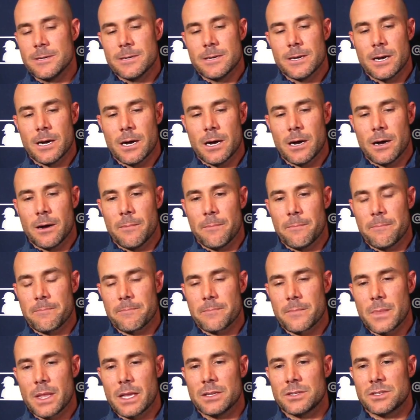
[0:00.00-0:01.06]
and
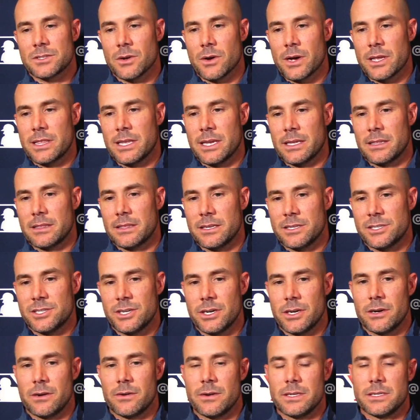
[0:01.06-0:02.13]
so I think this
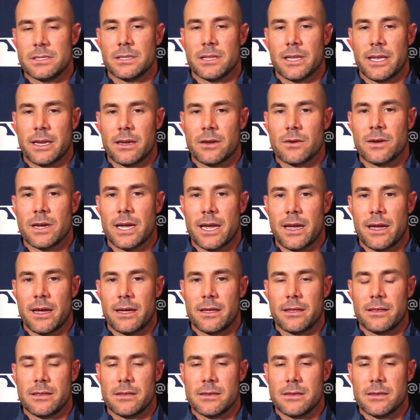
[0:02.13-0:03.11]
year is like, okay,